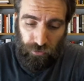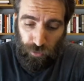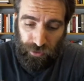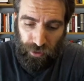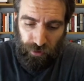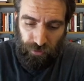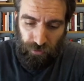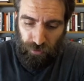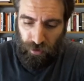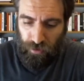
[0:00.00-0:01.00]
within
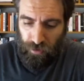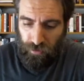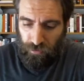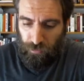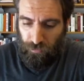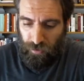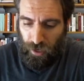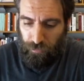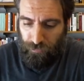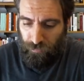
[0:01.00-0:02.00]
this, uh, this
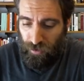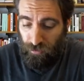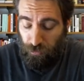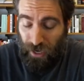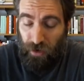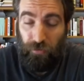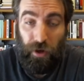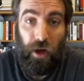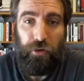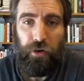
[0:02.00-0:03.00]
time uh, span of one
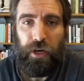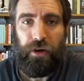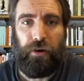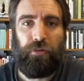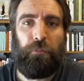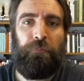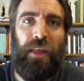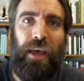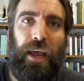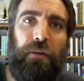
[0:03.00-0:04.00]
hundred years.
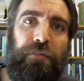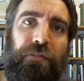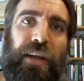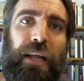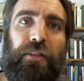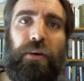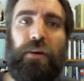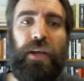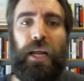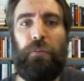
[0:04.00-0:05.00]
In fifteen
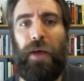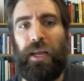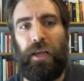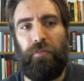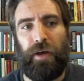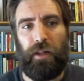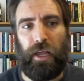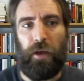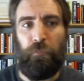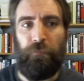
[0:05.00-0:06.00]
thirteen, Machiavelli